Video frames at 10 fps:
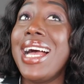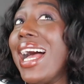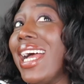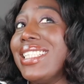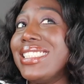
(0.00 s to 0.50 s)

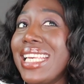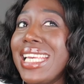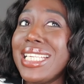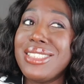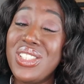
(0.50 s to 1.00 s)
I
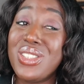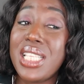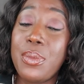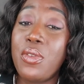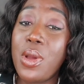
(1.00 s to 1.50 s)
say those
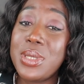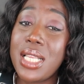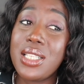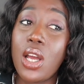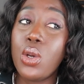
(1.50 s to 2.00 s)
type of
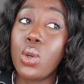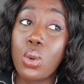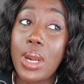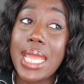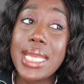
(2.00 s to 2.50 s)
websites are not
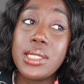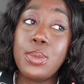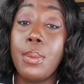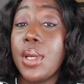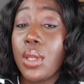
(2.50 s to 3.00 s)

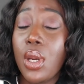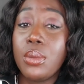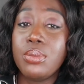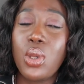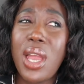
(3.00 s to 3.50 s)
great, but you
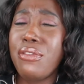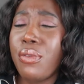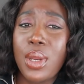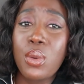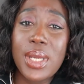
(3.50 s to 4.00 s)
know, you have
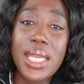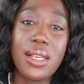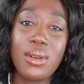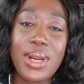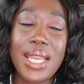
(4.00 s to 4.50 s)
free
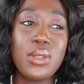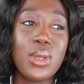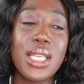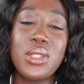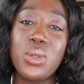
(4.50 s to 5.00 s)
will, right?
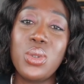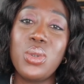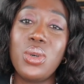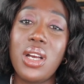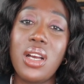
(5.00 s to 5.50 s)
You can
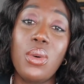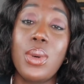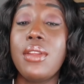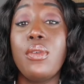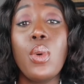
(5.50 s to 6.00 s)
do uh,
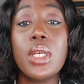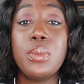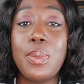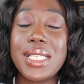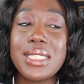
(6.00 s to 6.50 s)
whatever works
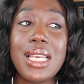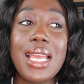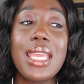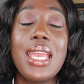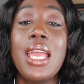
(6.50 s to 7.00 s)
best.
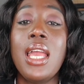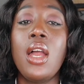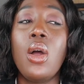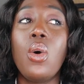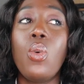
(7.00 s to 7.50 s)
Like
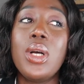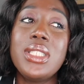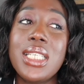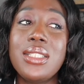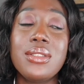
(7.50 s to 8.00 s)

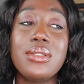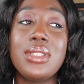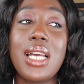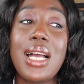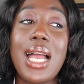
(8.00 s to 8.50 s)
one thing
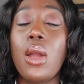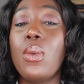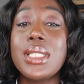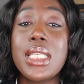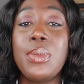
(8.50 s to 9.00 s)
that i
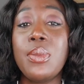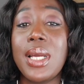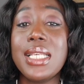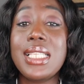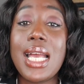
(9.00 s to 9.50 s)
always keep in
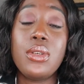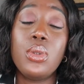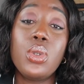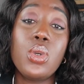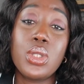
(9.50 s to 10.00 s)
mind is that i
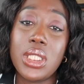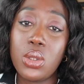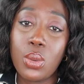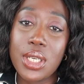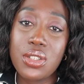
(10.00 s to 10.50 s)
don't know your
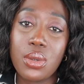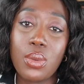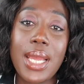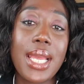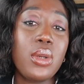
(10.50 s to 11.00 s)
situation
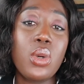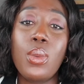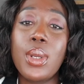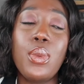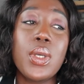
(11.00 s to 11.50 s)
right i don't know
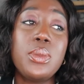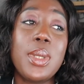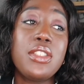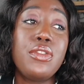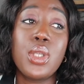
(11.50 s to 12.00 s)
what works
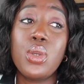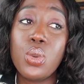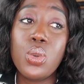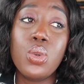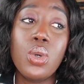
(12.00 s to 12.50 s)
best for
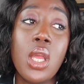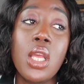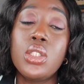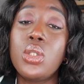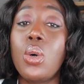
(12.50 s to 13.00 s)
you
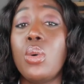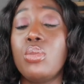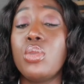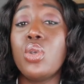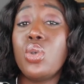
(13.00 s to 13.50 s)

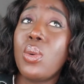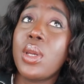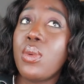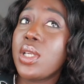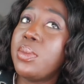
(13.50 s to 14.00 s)
so you do
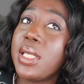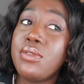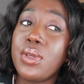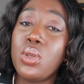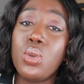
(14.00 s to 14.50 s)
what works
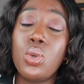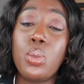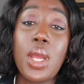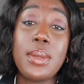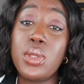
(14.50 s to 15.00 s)
best for you
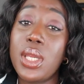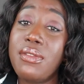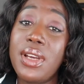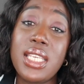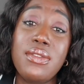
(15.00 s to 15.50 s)
perhaps you
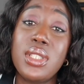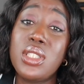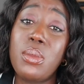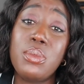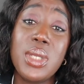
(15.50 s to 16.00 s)
can find
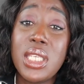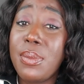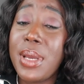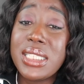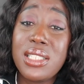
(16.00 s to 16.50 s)
even some
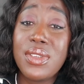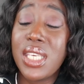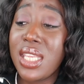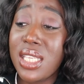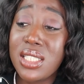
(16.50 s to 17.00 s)
meetup
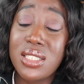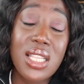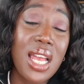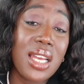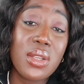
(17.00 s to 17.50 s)
activities
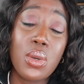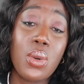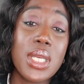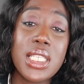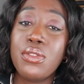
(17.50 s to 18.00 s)
that you
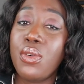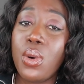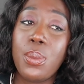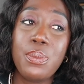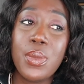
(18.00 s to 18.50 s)
know is
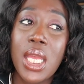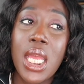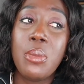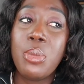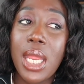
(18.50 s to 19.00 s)
for
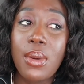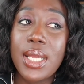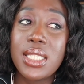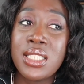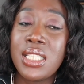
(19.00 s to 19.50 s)

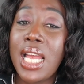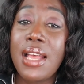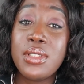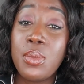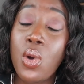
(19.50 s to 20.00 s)
parents that
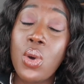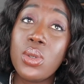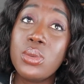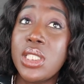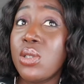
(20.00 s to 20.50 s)
have
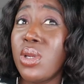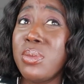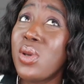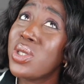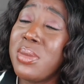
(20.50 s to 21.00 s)
small
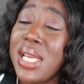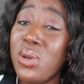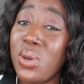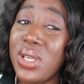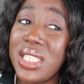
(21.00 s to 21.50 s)
children because my
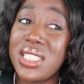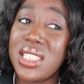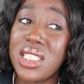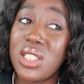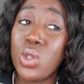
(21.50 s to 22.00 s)
daughter
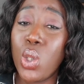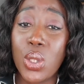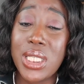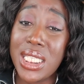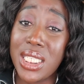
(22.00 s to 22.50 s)
is
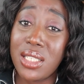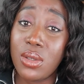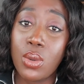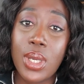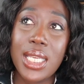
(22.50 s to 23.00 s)
13
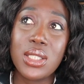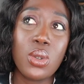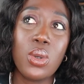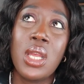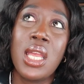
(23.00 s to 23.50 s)
okay
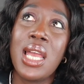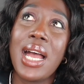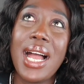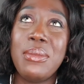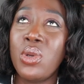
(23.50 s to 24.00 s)
so
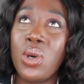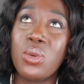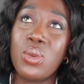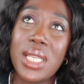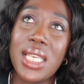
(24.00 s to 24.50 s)
i'm
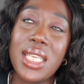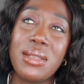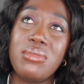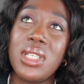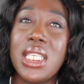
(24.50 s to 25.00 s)
not
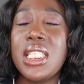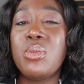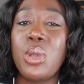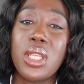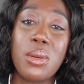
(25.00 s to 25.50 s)
really in
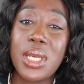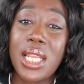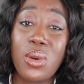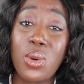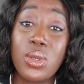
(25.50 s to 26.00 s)
this predicament
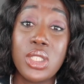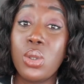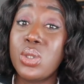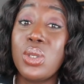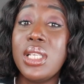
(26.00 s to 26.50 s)
at all she
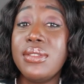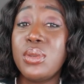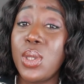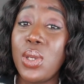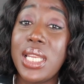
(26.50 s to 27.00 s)
also lives
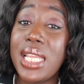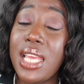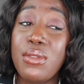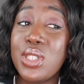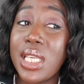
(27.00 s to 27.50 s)
with her dad
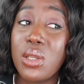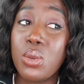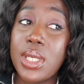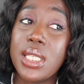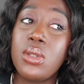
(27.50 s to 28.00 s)
every
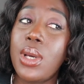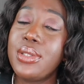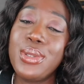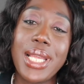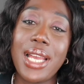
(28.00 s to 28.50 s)
second week so i
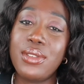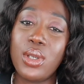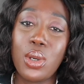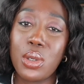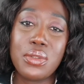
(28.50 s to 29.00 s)
actually have a
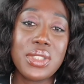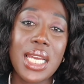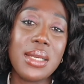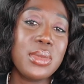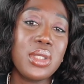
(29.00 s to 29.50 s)
lot of
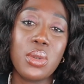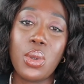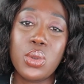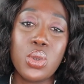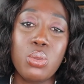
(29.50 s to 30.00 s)
times you
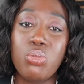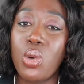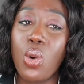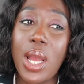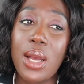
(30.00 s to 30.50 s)
know to
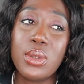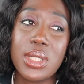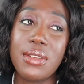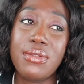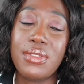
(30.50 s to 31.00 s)
go out
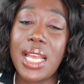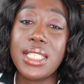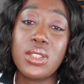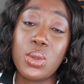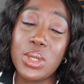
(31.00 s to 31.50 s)
if
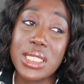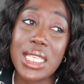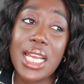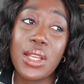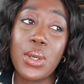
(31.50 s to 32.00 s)
i so
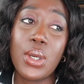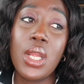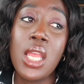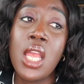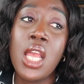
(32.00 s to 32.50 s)
desire